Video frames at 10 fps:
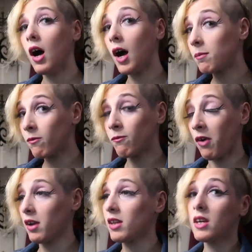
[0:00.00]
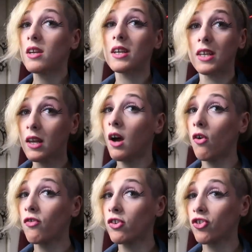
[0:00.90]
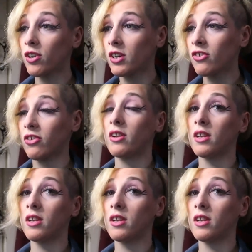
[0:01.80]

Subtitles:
I'm finally gonna get health insurance